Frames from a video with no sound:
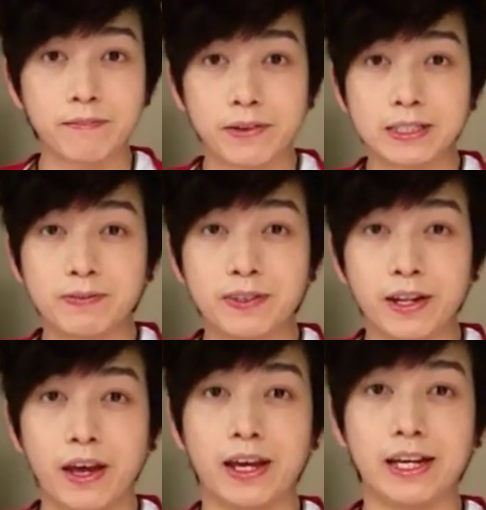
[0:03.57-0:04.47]
first
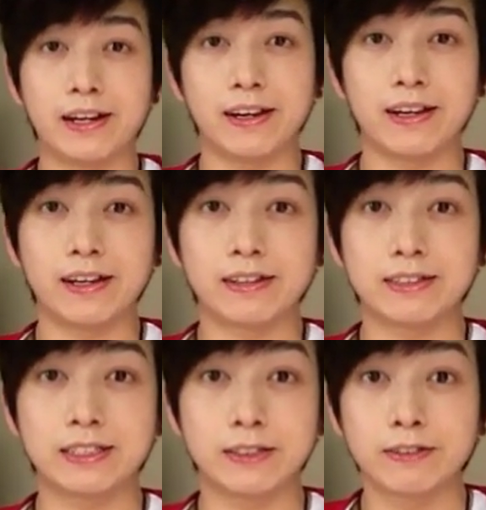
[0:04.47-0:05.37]
video in a
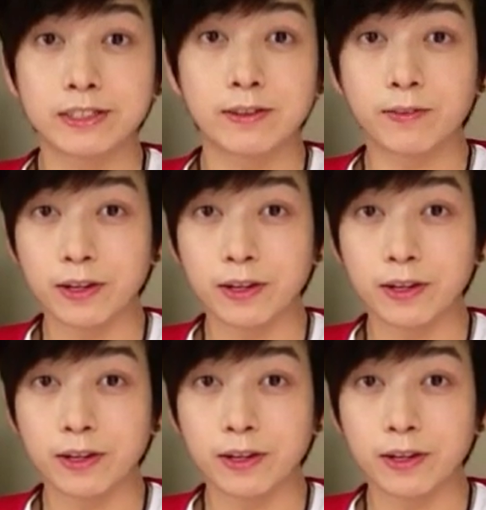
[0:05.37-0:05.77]
series of